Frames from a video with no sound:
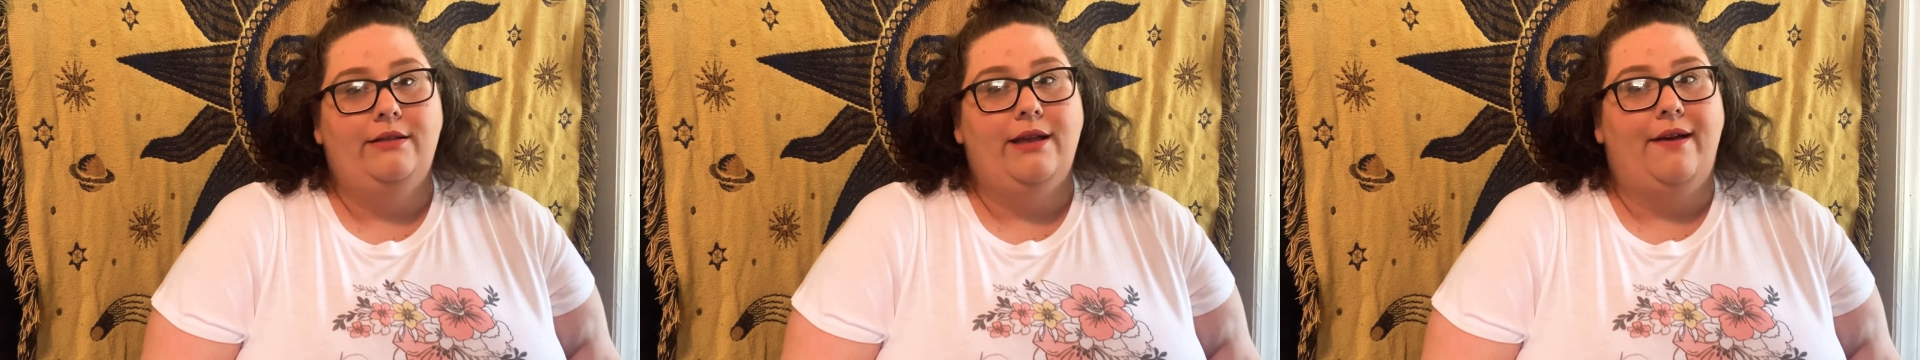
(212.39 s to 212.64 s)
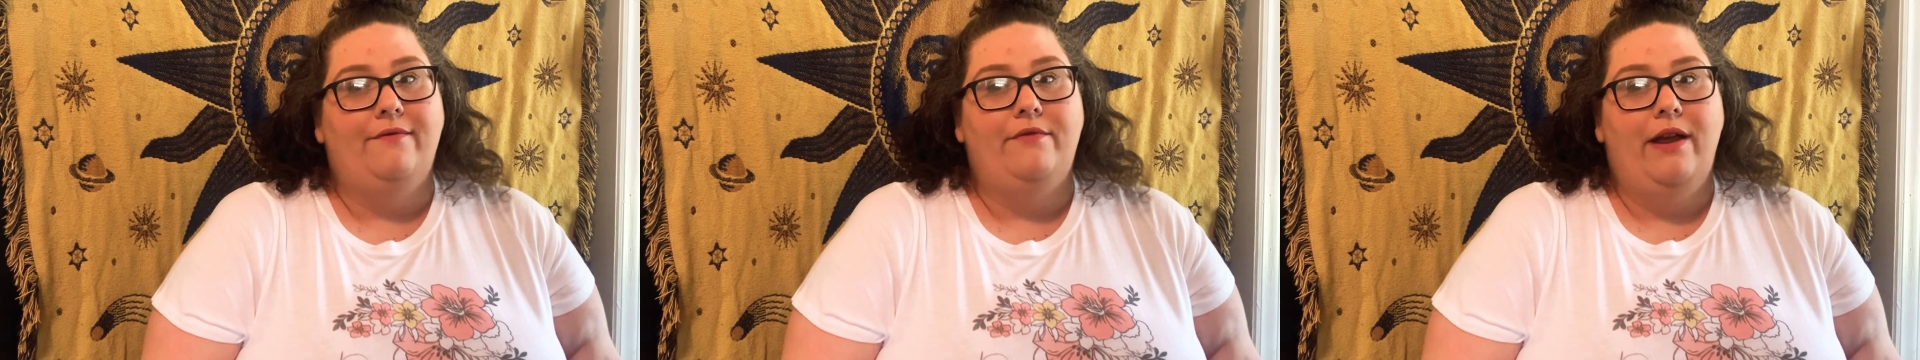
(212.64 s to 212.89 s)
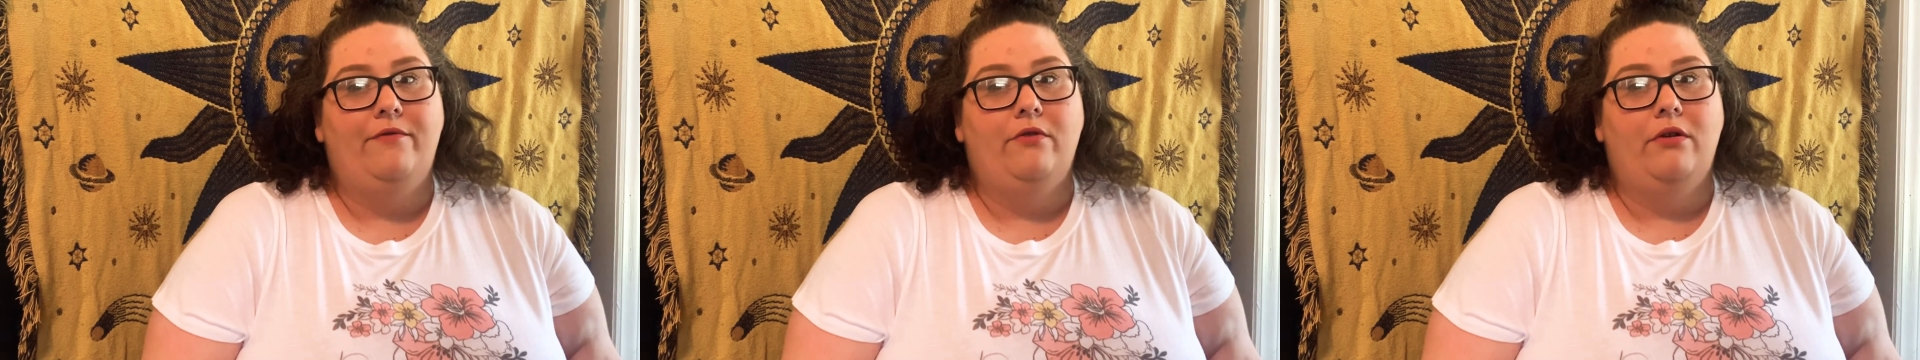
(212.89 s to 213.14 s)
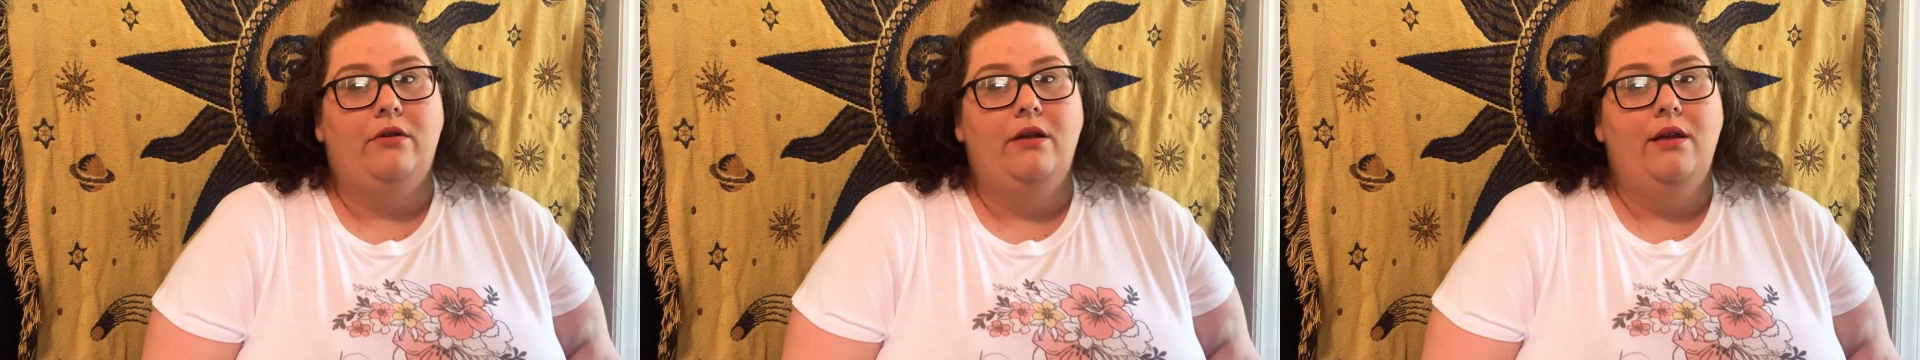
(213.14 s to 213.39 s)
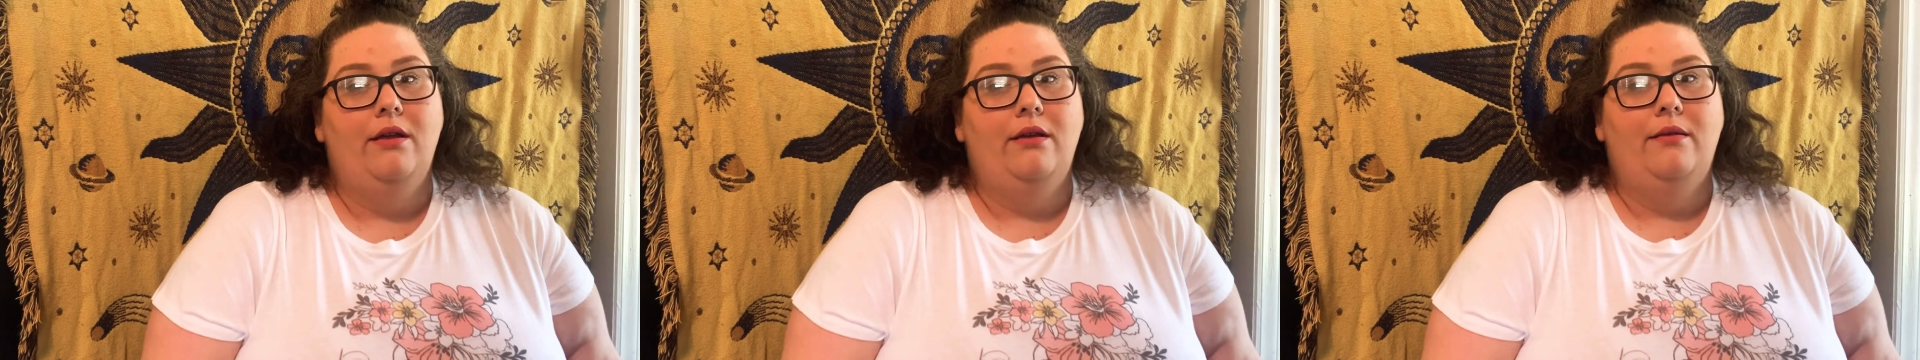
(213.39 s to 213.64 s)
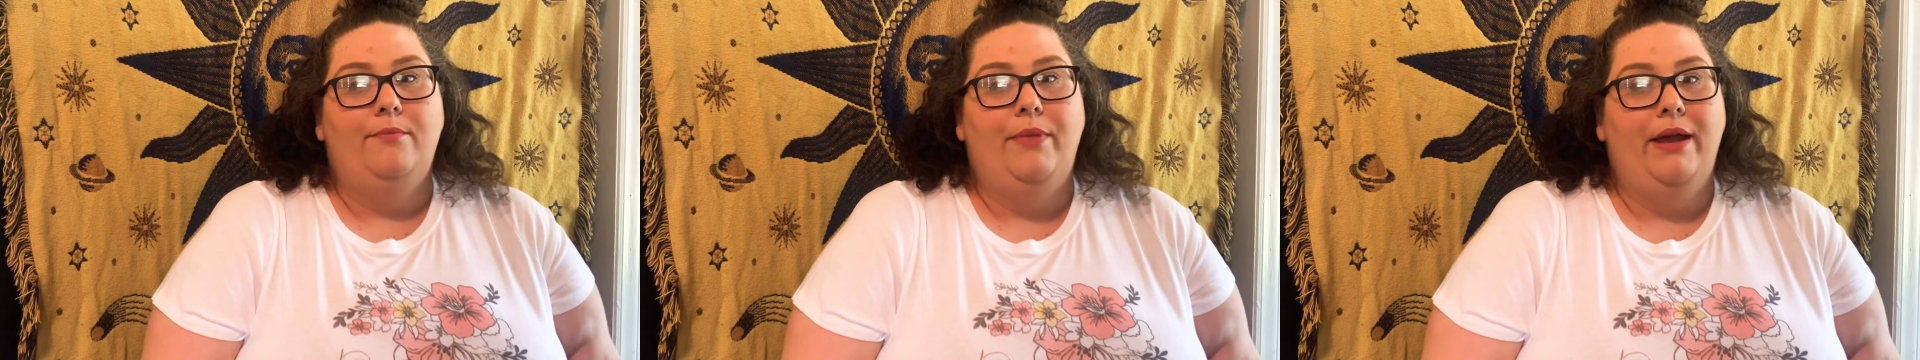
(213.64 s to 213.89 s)
I've never
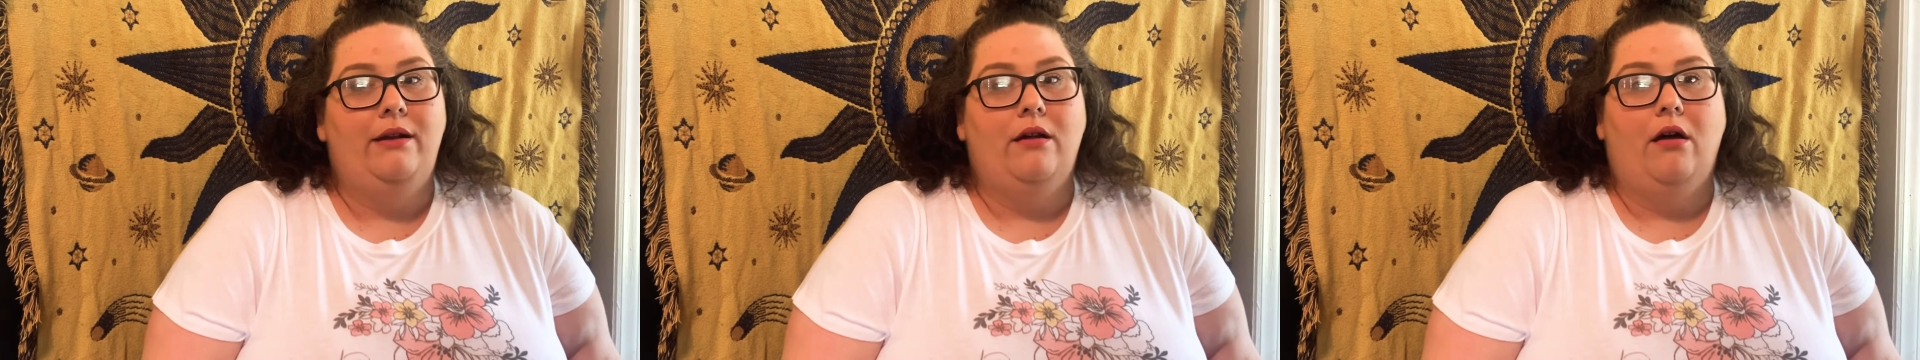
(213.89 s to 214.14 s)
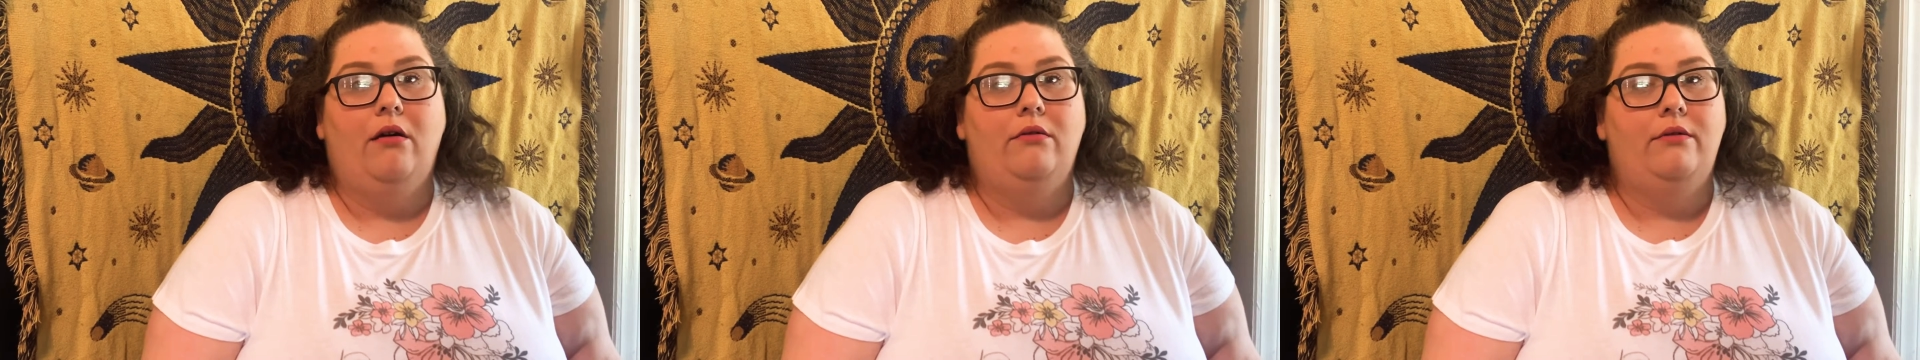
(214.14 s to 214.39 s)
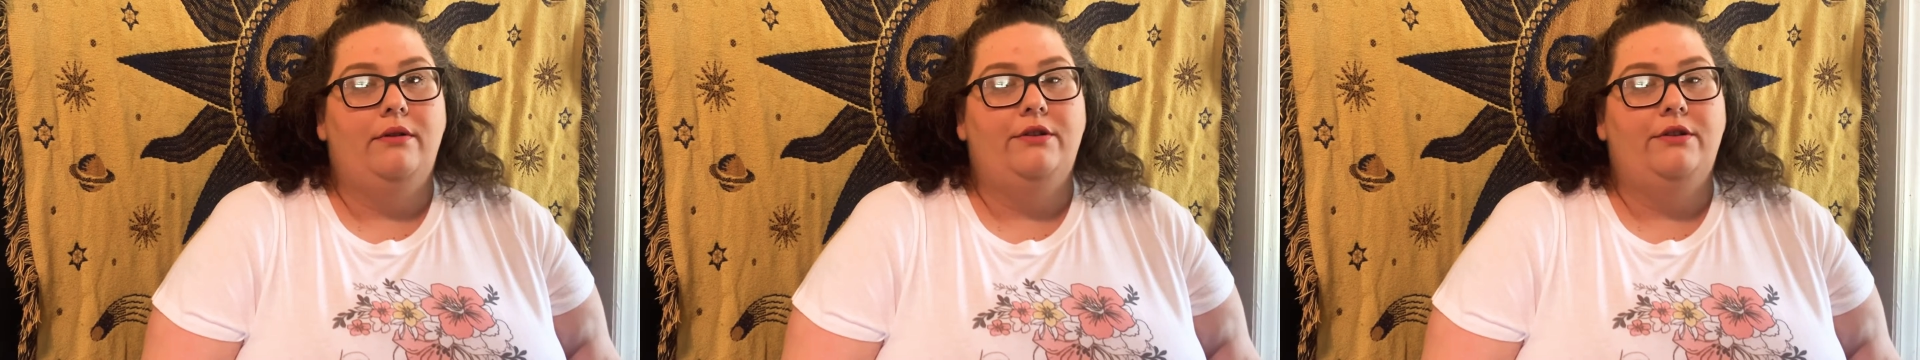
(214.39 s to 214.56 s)
been on